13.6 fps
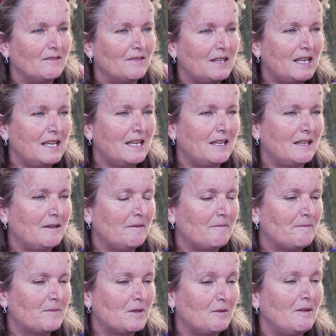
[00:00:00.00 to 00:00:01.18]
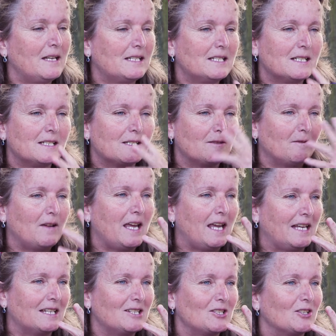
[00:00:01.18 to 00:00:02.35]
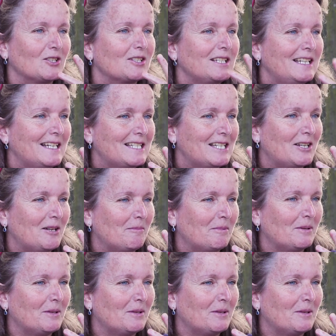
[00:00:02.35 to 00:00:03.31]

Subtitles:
the resident's face just lit up.